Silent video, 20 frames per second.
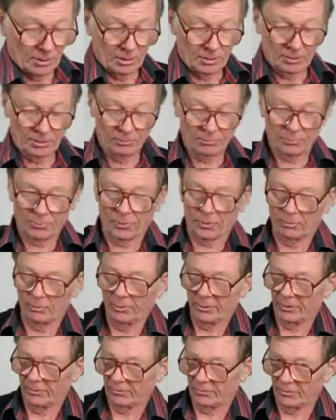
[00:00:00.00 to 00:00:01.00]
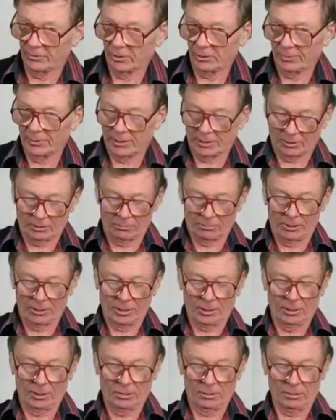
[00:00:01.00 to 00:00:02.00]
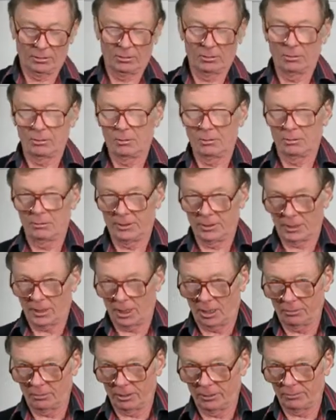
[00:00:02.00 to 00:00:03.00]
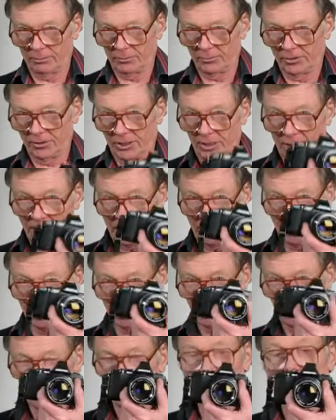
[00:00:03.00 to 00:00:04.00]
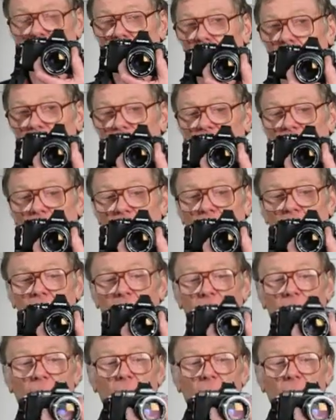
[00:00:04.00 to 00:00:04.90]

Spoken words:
You probably have heard about it already. The OM-D EM5.